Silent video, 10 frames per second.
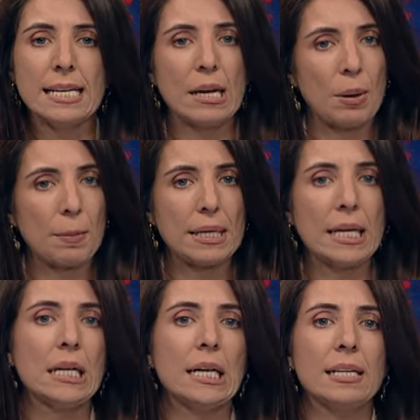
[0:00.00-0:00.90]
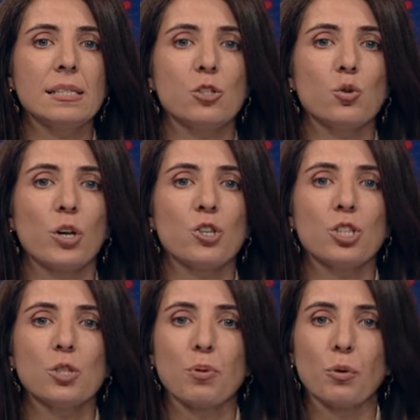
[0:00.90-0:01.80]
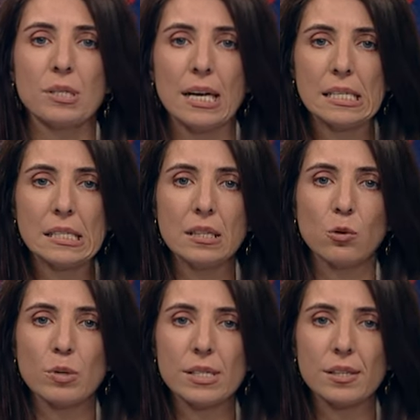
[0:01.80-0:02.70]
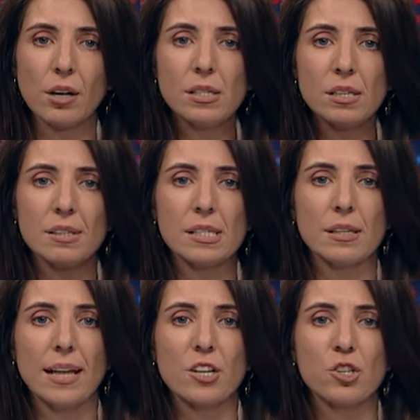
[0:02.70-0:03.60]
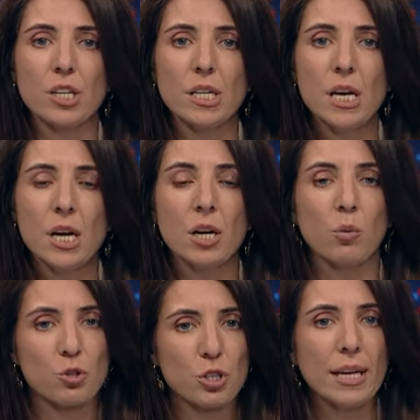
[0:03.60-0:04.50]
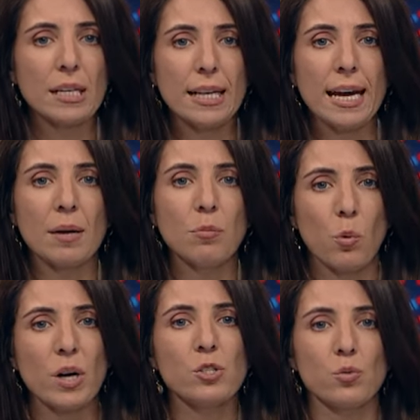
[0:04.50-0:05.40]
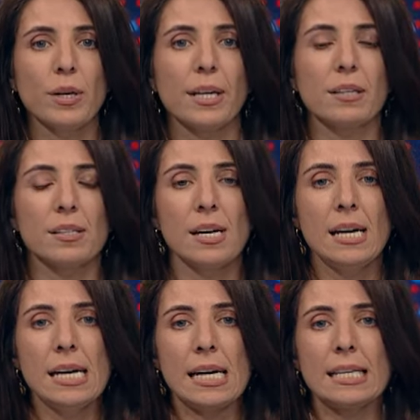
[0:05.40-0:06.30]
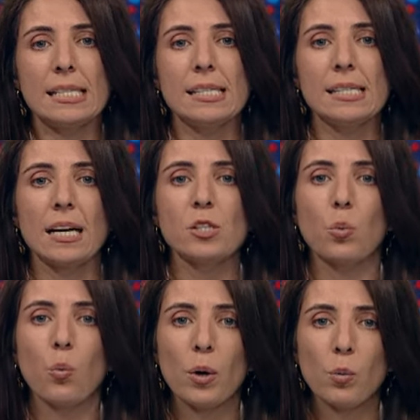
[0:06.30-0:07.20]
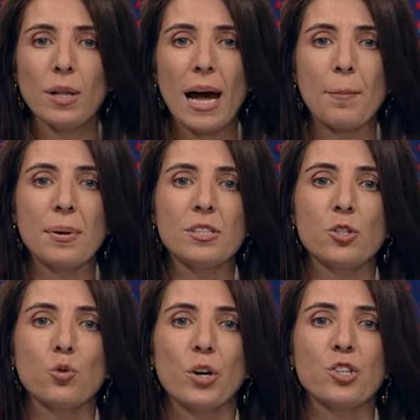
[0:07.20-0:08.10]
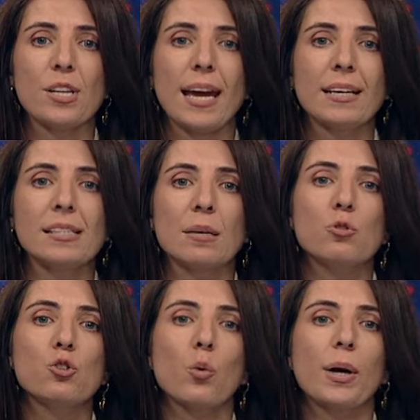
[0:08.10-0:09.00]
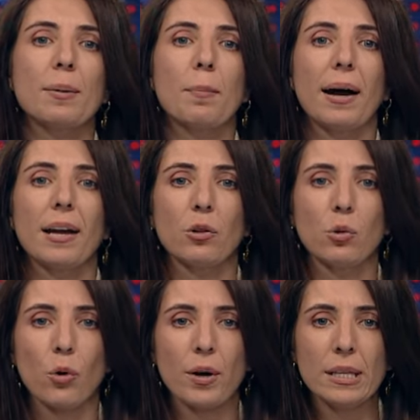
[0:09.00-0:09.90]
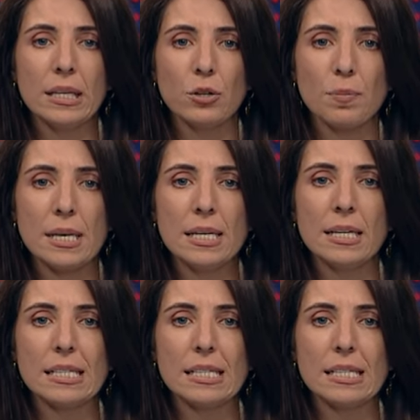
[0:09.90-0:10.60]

Now, on Monday night, Georgians protested the results of this election, which they claim was rigged. And to discuss what will happen to Georgia next, I'm joined by Laura Linderman,